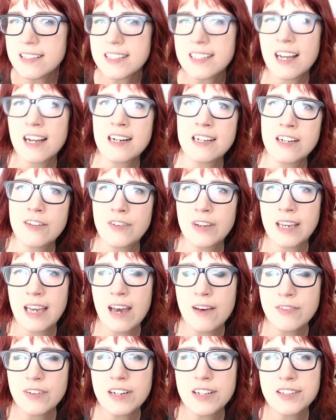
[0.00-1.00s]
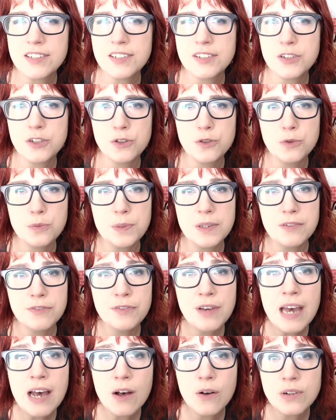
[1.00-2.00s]
scientific evidence to be
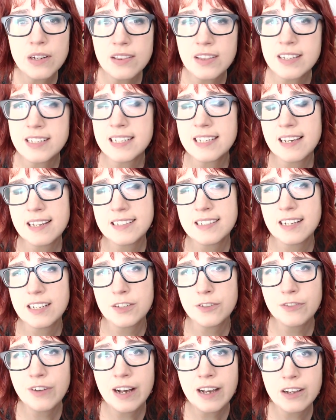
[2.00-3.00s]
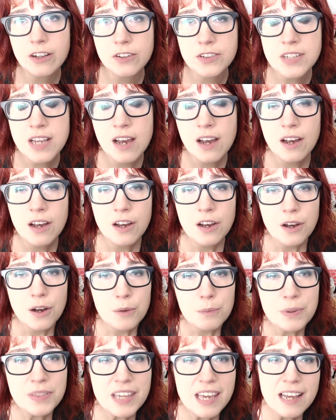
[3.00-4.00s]
found in the TSA's files,
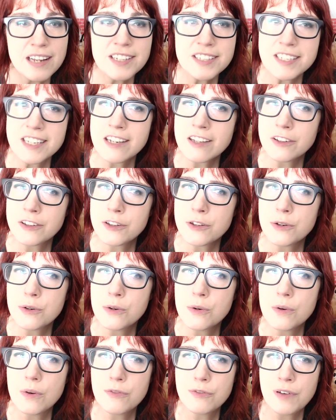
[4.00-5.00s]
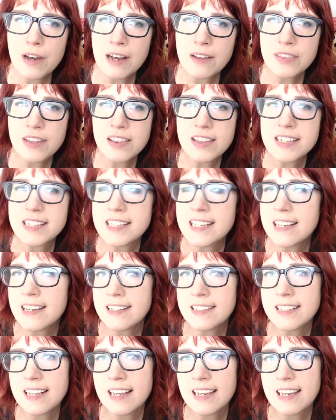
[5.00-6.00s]
but the ACLU found that the
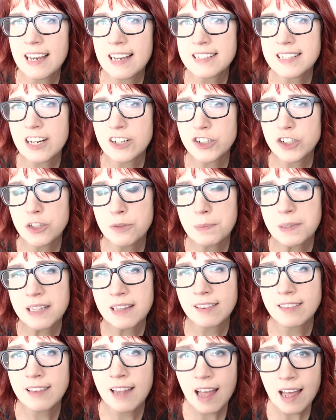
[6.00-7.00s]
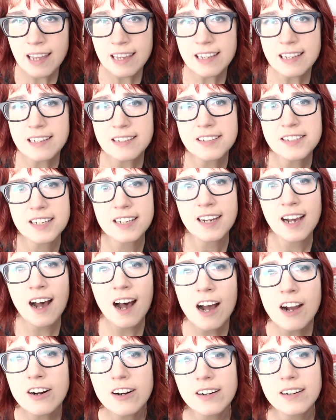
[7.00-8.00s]
TSA has actually been lying to
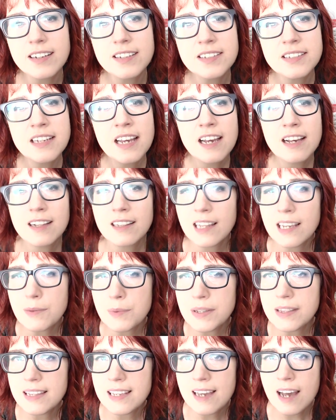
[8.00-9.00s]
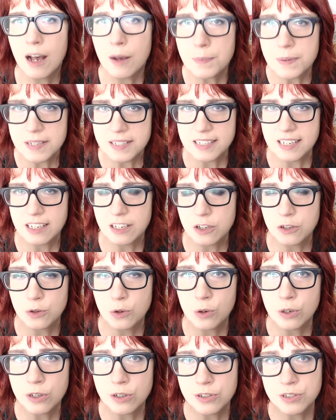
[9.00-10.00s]
Congress, claiming the opposite
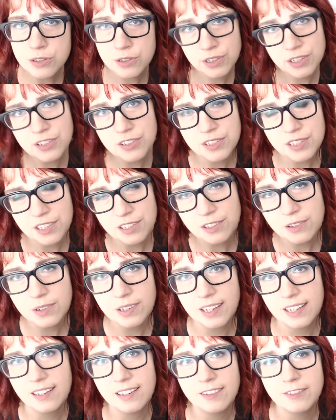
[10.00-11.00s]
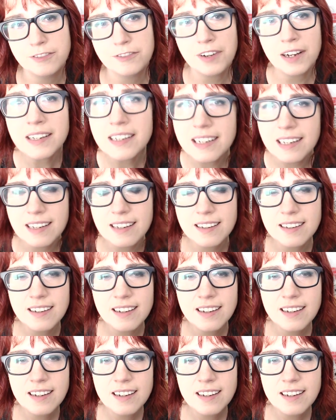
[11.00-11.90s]
in order to continue getting funding.